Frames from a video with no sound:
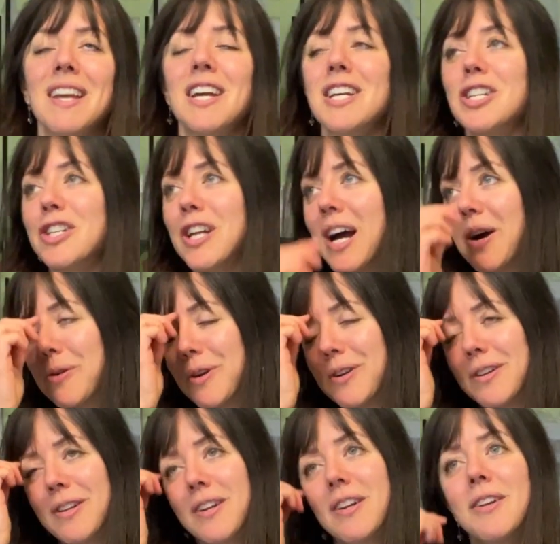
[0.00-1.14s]

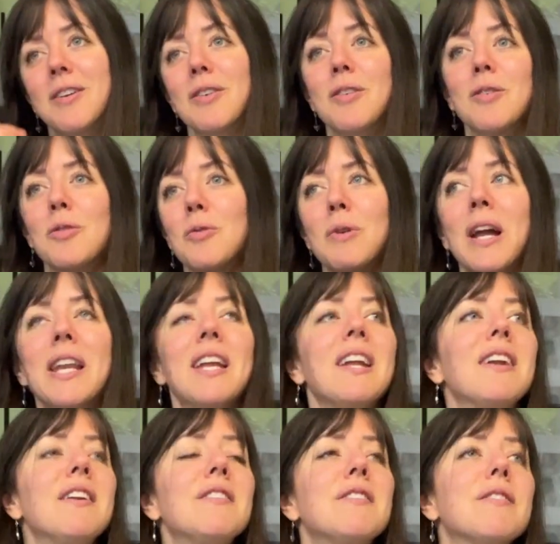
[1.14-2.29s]
showered,
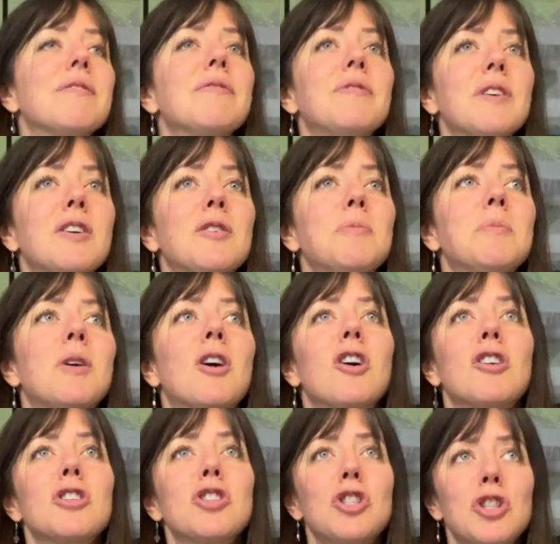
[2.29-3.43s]
ready to film
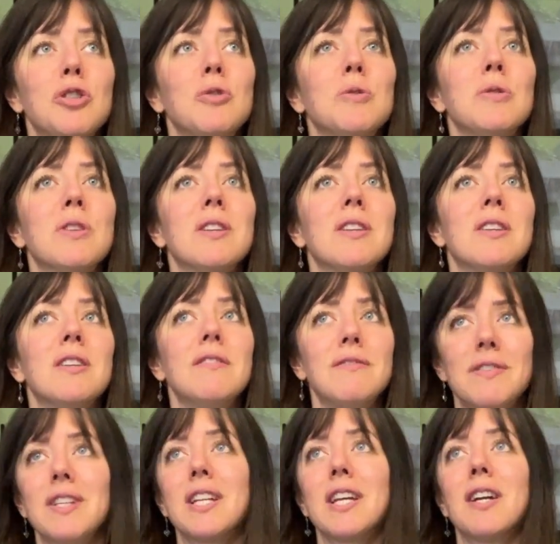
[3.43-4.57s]
our June
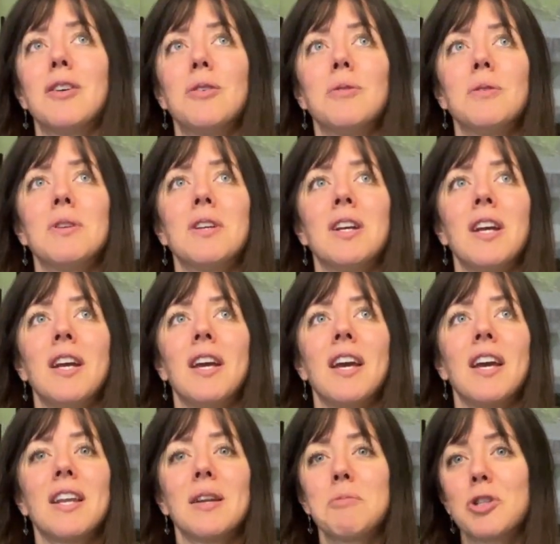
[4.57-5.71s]
video,
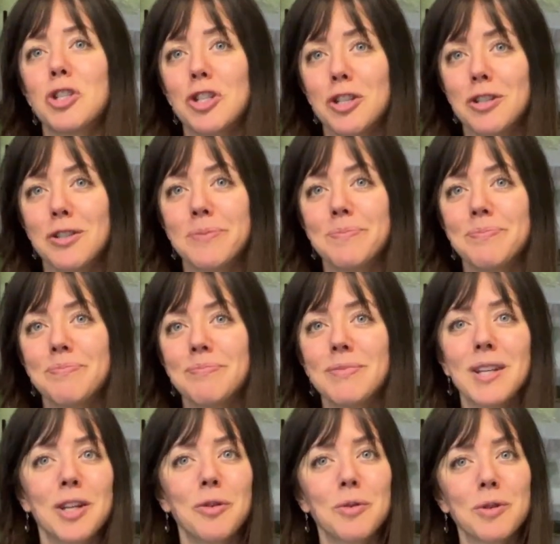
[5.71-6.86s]
and I'm sure
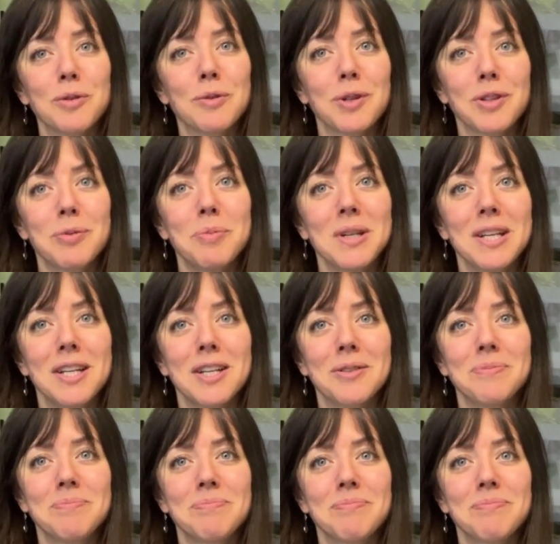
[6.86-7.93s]
that you are thrilled to be here,